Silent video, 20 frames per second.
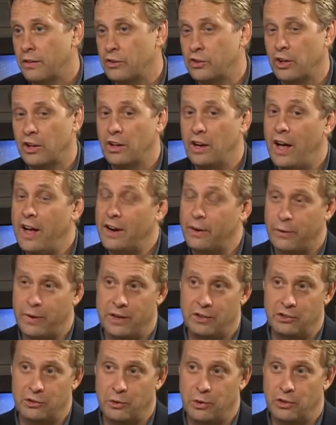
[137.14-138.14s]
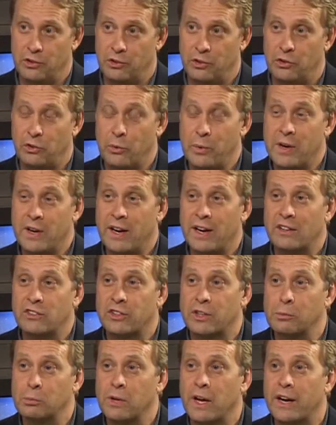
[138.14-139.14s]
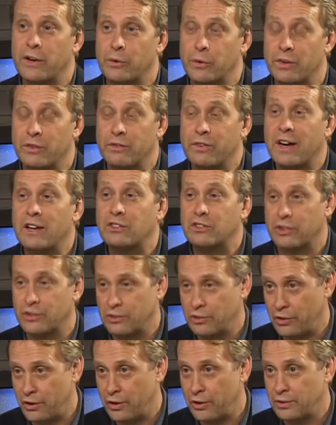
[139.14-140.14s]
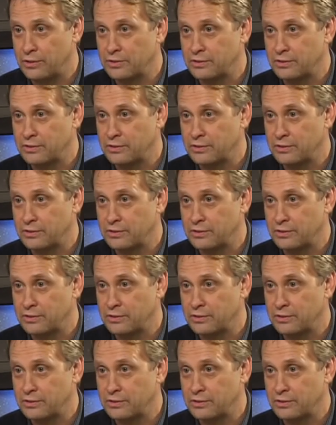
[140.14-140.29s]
There's a lot of credit scores. There's 3 kinds that apply to investors, though.